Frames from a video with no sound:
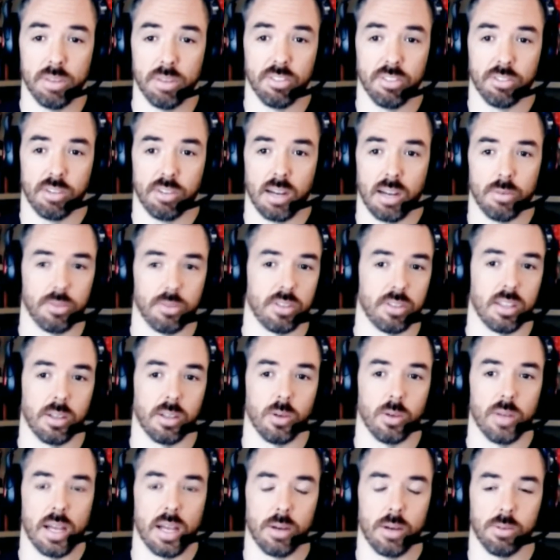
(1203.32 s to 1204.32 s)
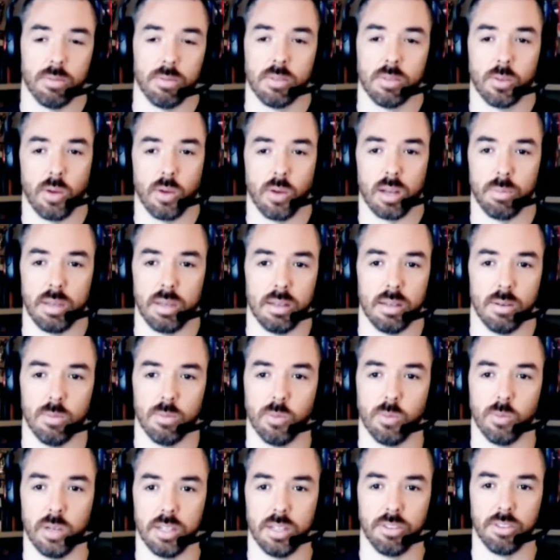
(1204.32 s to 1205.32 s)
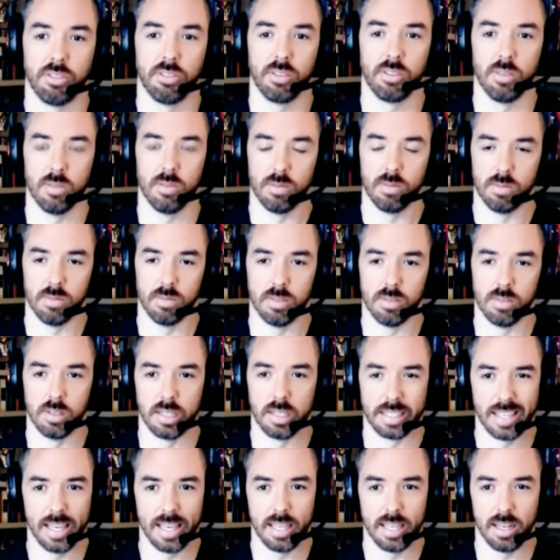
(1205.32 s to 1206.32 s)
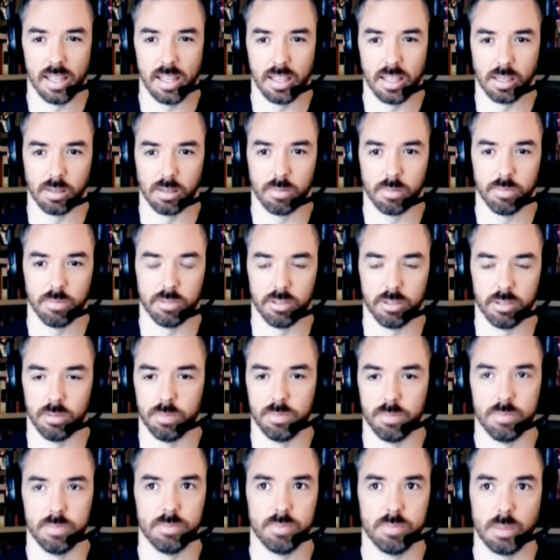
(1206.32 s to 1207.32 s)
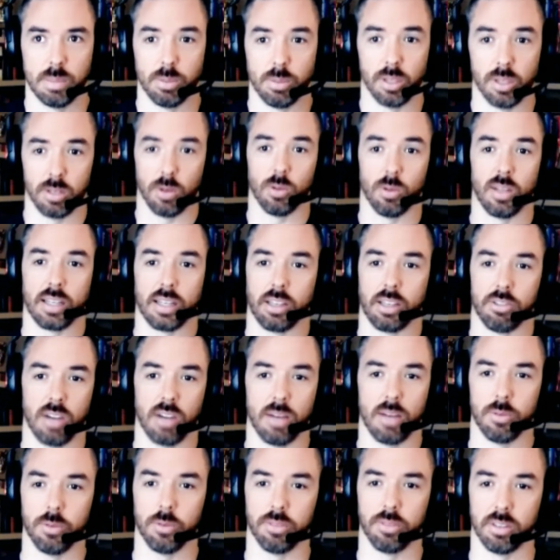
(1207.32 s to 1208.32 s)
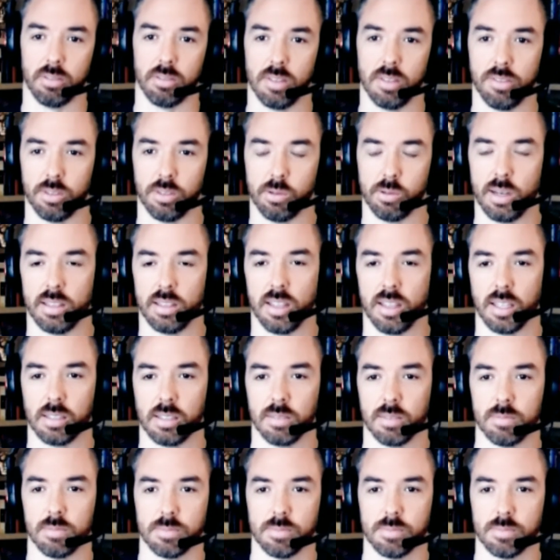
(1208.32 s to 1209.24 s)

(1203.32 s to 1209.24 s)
business travel is going to go down quite a bit, which, again, I think for people that don't like to travel is a great thing.